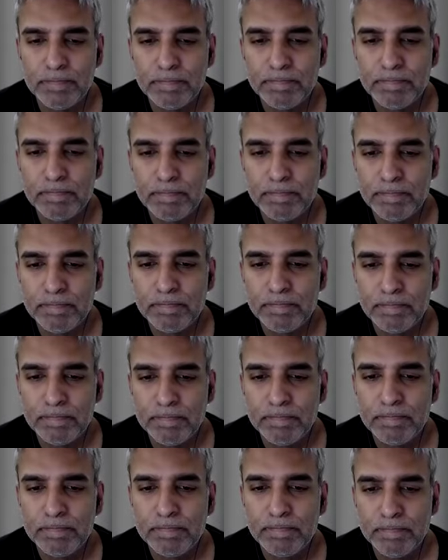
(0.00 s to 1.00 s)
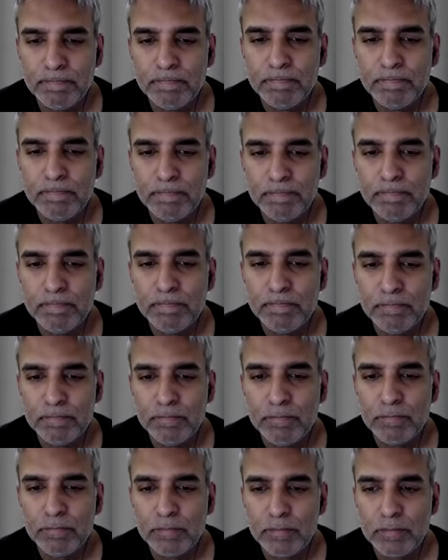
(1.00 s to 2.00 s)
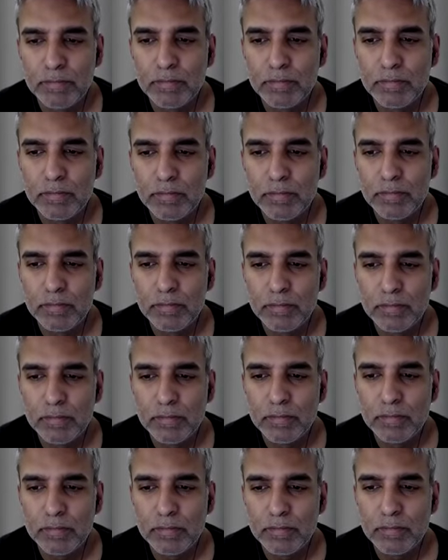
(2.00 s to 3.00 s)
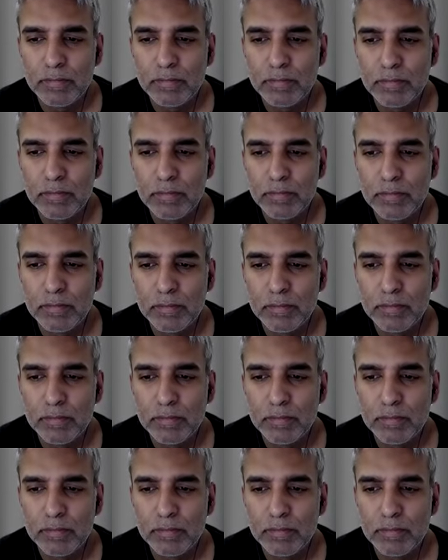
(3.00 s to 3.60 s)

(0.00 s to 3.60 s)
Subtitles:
This person isn't speaking.